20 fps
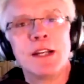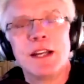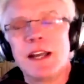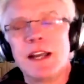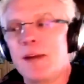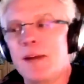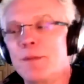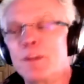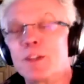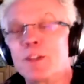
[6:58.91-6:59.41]

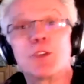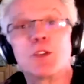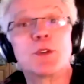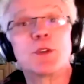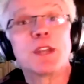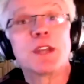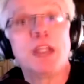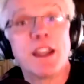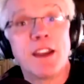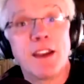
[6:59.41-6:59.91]
how much you
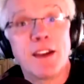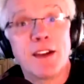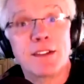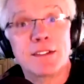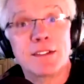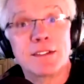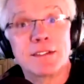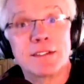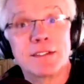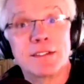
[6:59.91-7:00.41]

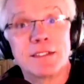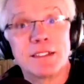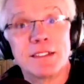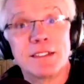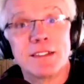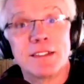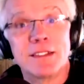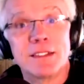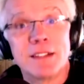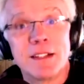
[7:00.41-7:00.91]
care
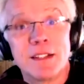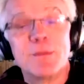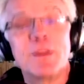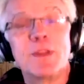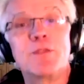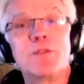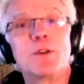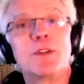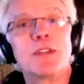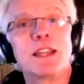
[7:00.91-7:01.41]

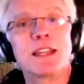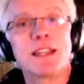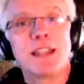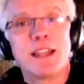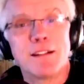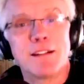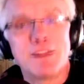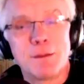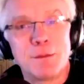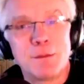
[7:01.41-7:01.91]
before they care how